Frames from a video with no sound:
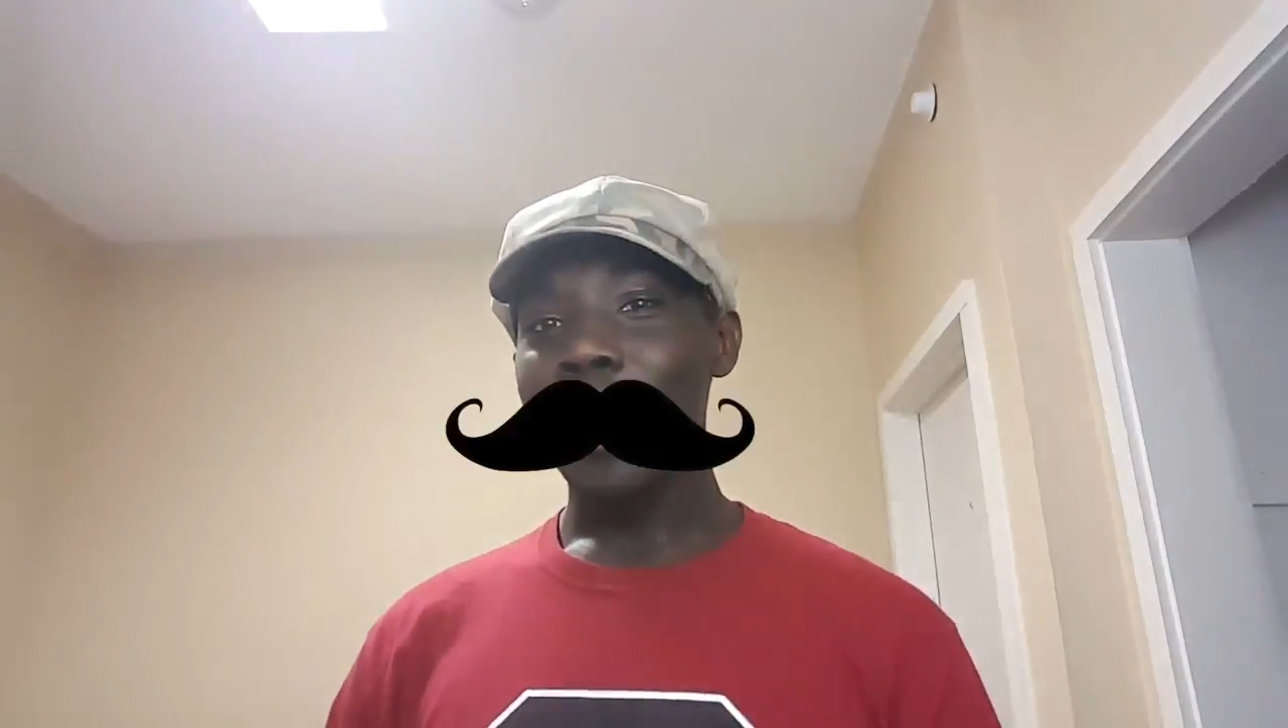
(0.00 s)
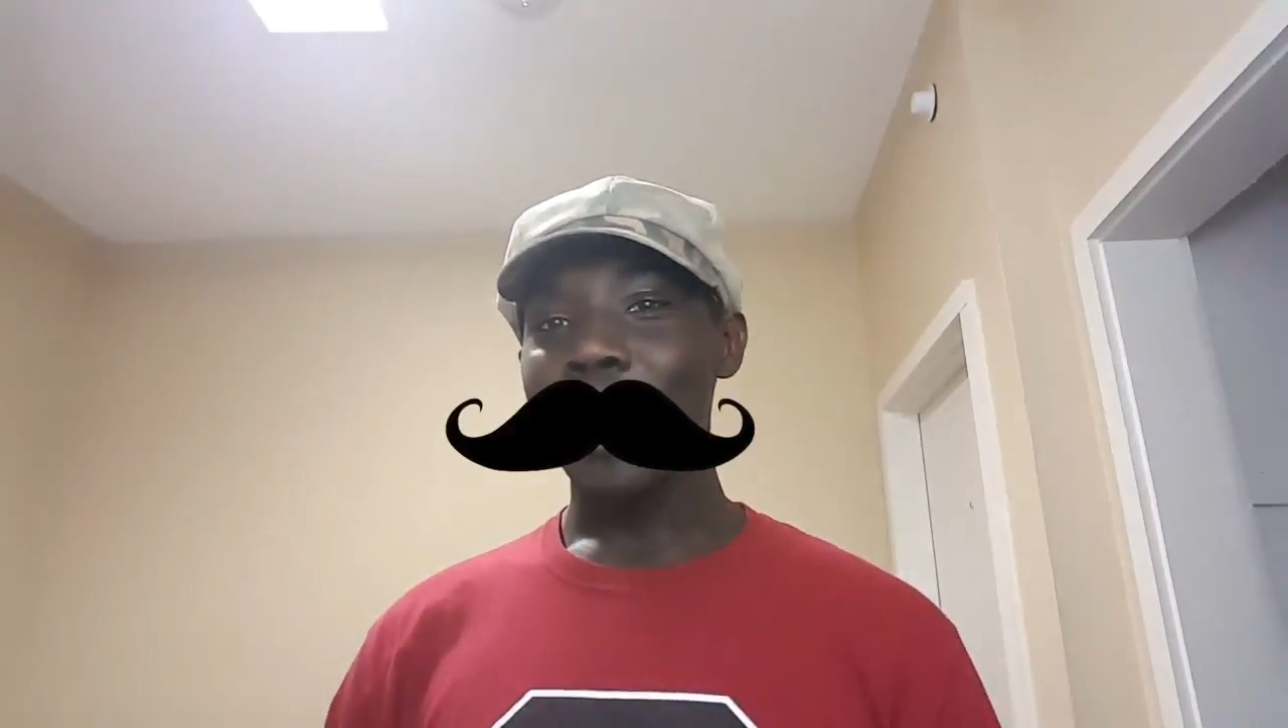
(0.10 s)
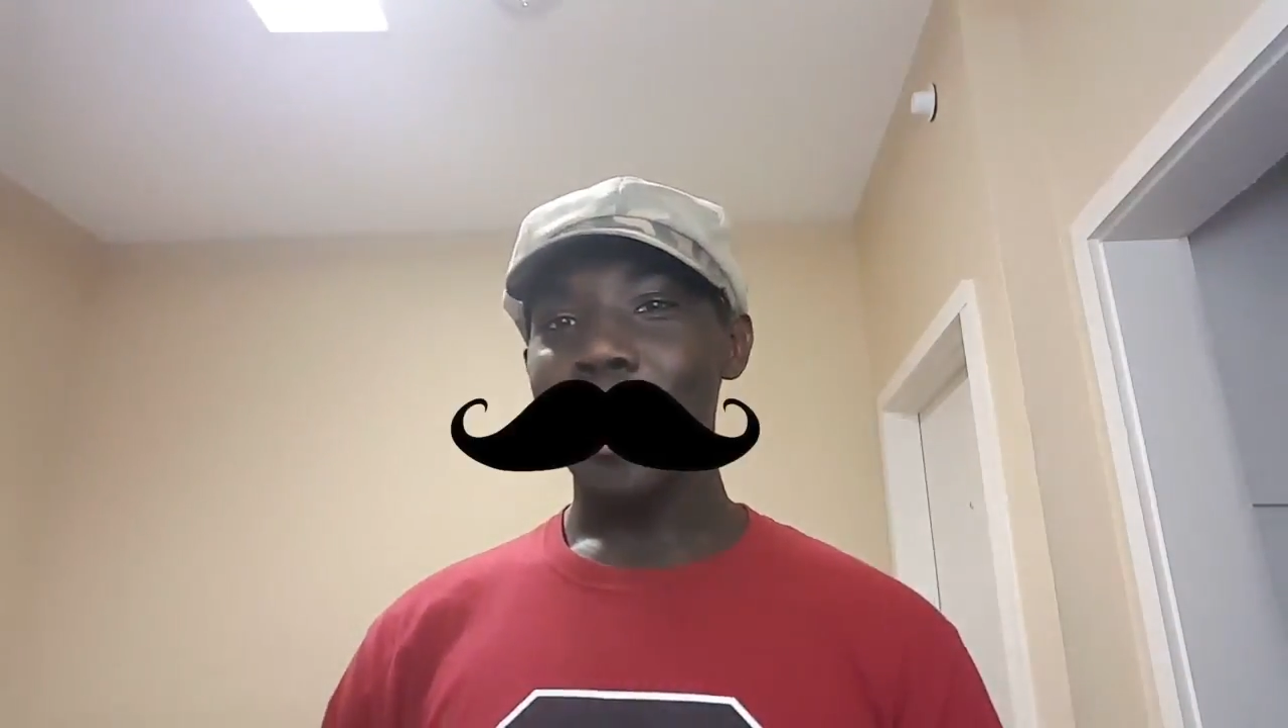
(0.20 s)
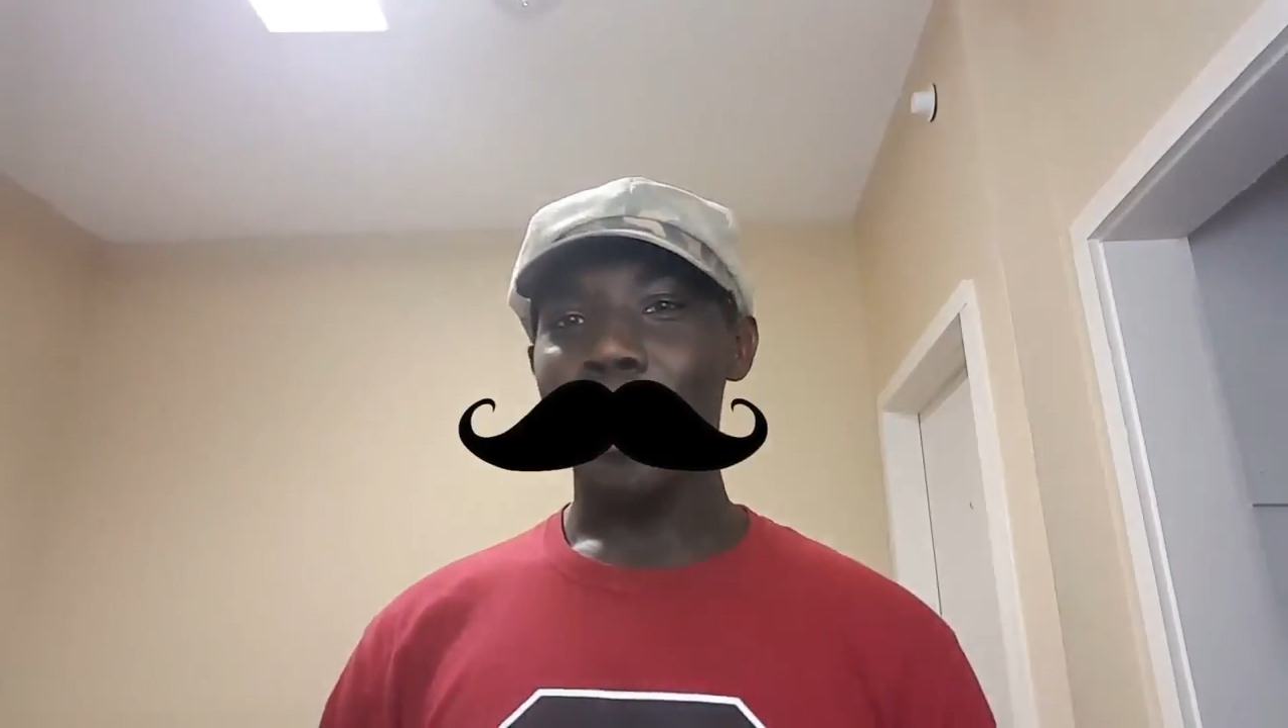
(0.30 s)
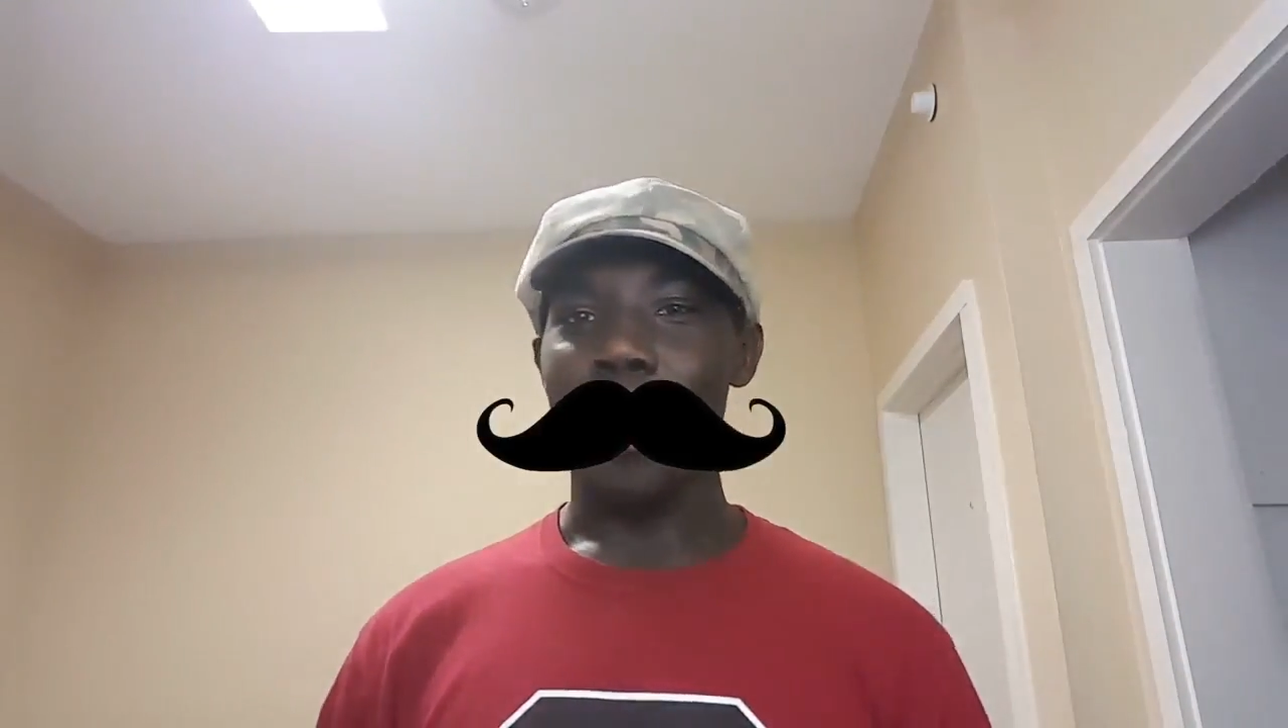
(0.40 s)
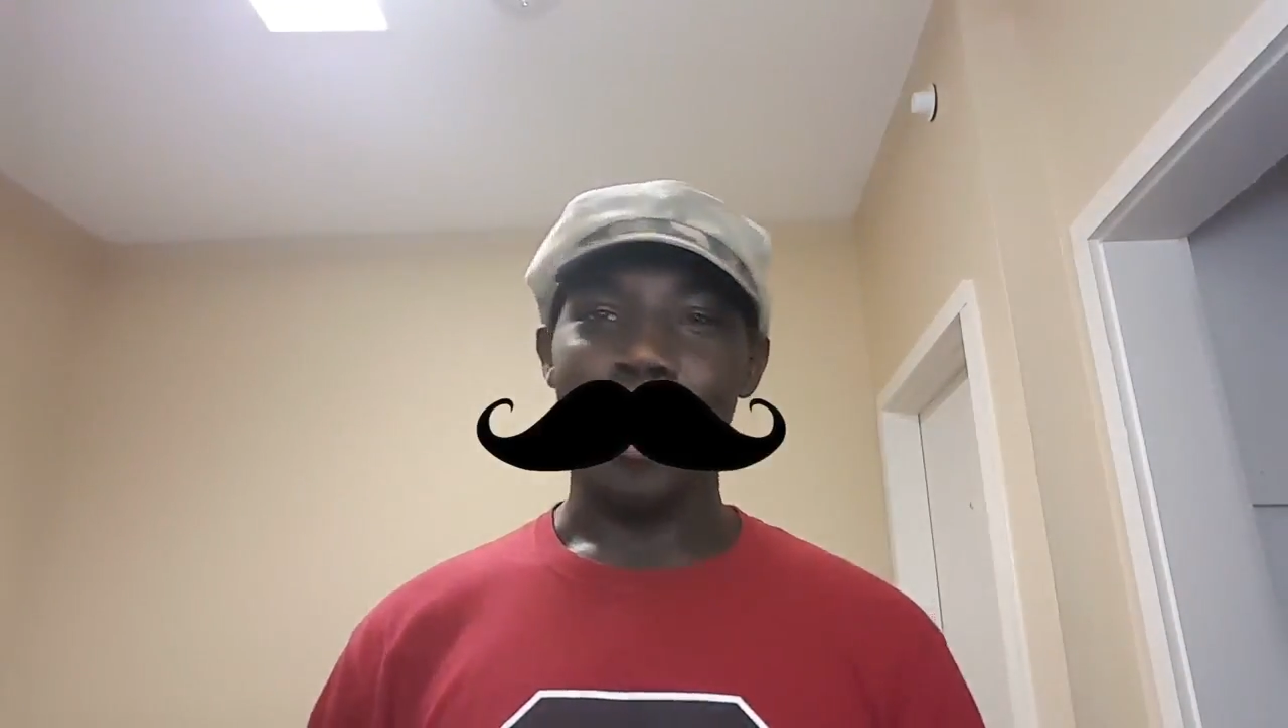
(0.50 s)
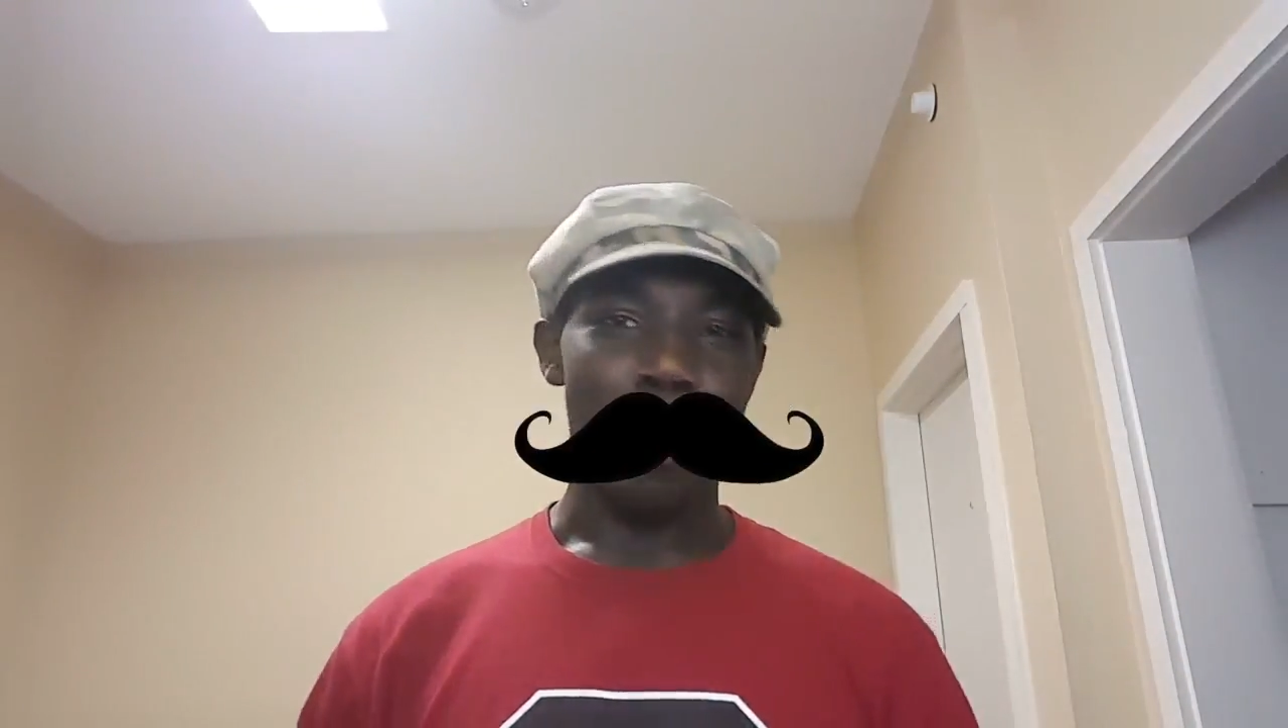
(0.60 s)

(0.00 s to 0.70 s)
and Joko,